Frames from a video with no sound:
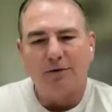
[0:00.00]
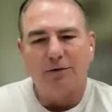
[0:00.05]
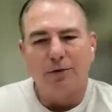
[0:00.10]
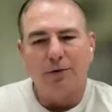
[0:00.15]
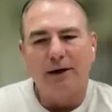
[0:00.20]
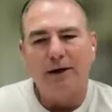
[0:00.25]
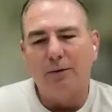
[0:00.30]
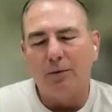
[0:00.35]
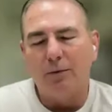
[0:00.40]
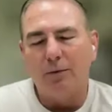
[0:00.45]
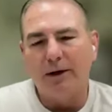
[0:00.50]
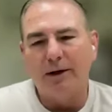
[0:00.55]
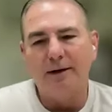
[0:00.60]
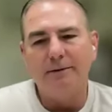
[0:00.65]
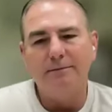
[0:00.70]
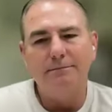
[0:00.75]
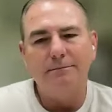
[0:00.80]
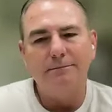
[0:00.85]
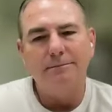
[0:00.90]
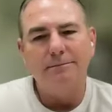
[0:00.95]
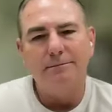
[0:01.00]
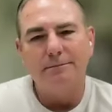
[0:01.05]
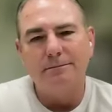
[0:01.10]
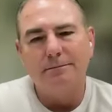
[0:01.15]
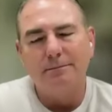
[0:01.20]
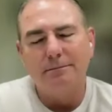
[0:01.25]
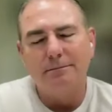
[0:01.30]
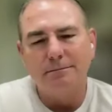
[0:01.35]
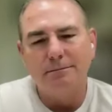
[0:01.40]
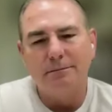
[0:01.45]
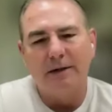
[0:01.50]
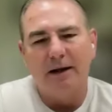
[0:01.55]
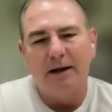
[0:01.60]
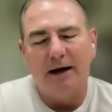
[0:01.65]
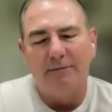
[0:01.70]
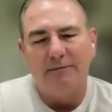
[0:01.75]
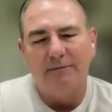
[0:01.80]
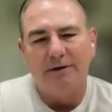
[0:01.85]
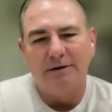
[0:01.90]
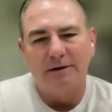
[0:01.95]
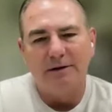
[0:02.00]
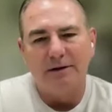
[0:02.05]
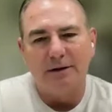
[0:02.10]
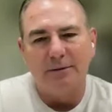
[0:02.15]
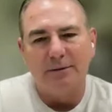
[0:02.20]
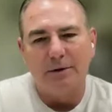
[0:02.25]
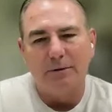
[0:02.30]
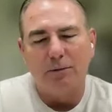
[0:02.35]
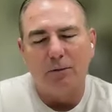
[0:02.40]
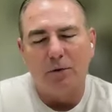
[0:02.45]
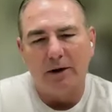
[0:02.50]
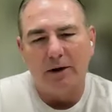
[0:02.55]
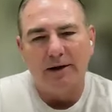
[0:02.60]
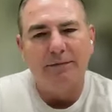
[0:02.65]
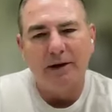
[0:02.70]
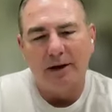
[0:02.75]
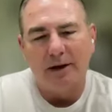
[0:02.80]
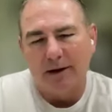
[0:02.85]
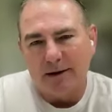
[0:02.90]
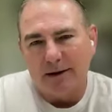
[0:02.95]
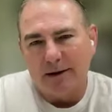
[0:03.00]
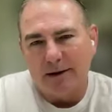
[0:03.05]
hit a three to win it, and, and obviously we won at